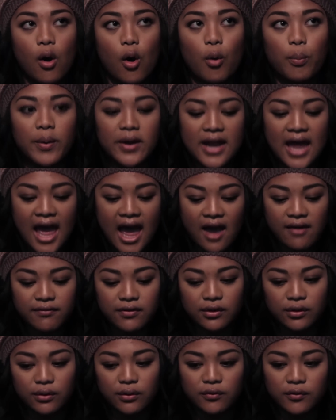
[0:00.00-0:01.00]
open
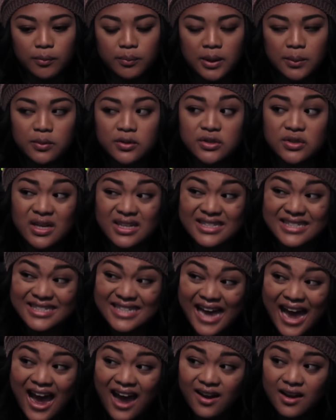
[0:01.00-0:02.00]
avenue for people to
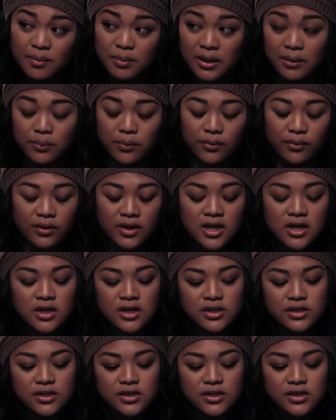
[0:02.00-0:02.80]
attack people.